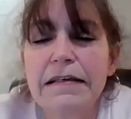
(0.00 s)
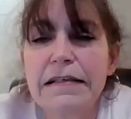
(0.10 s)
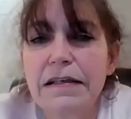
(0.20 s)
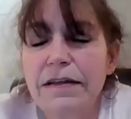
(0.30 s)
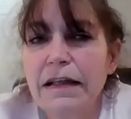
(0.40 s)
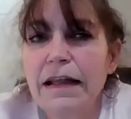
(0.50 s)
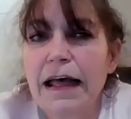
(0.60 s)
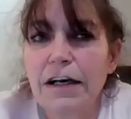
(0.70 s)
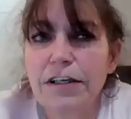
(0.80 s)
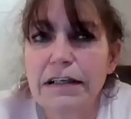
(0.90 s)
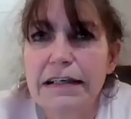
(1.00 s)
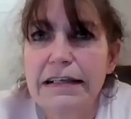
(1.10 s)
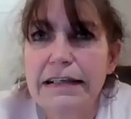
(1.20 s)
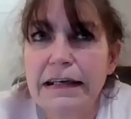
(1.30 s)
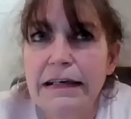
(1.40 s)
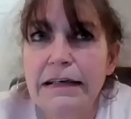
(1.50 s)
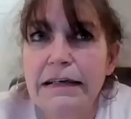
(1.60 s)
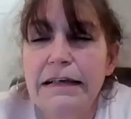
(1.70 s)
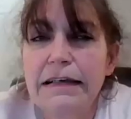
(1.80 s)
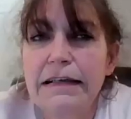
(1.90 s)
So they'll actually
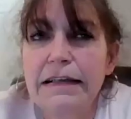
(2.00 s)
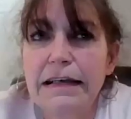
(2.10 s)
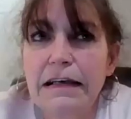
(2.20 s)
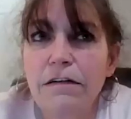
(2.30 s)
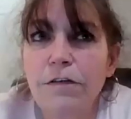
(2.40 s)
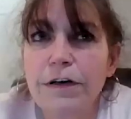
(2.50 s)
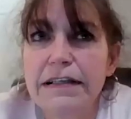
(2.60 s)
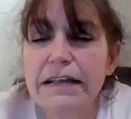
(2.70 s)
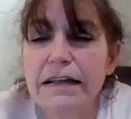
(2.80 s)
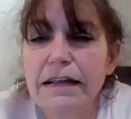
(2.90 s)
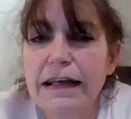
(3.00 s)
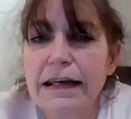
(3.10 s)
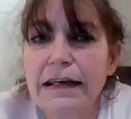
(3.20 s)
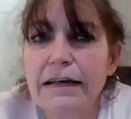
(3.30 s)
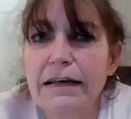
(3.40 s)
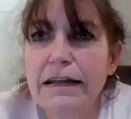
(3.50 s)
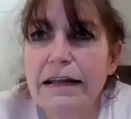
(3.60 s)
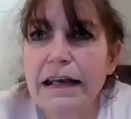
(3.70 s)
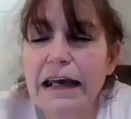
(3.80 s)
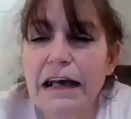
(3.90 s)
send the invoice to the client and
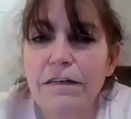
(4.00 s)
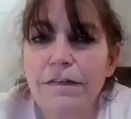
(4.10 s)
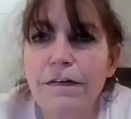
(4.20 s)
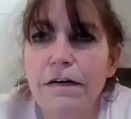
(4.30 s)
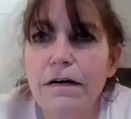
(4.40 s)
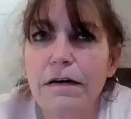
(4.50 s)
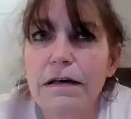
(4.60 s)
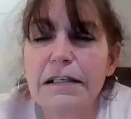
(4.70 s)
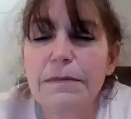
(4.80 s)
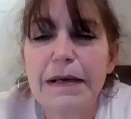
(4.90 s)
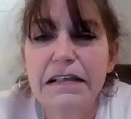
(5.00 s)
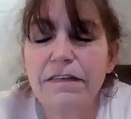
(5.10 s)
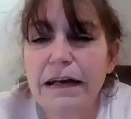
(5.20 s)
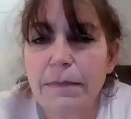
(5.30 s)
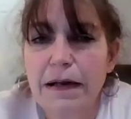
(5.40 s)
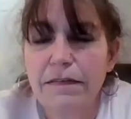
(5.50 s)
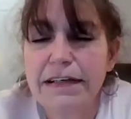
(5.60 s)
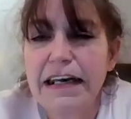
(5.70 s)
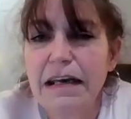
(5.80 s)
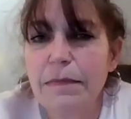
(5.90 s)
they have a specified amount of
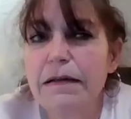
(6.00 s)
time.